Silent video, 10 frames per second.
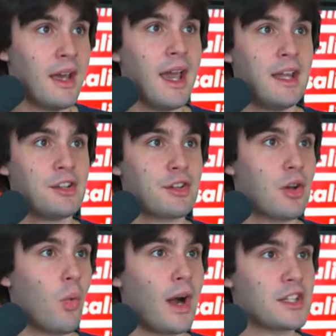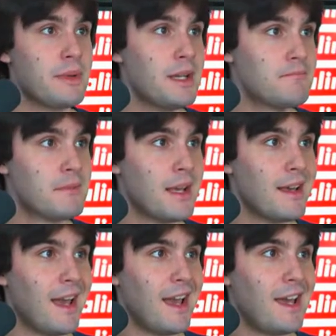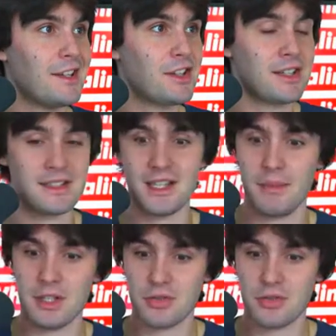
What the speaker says: And you're going to watch me and you're going to see me